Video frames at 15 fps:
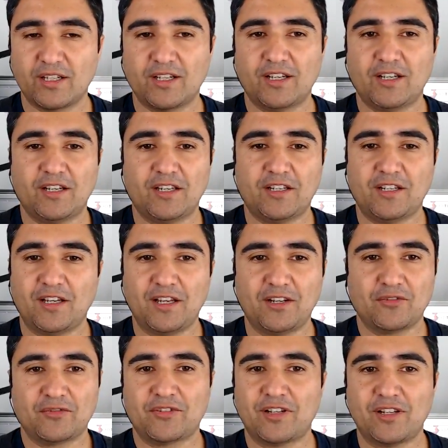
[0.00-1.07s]
And at the end
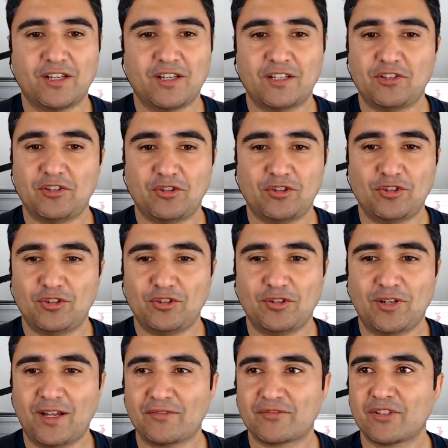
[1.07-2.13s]
of the day, you'll
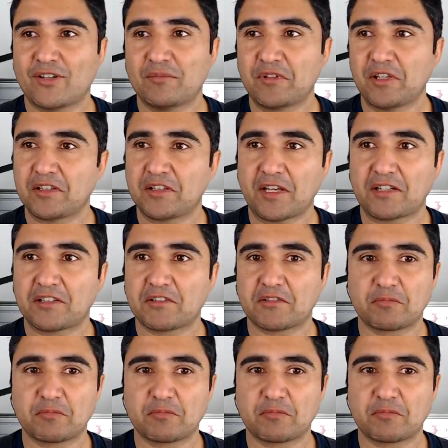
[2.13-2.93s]
have something that's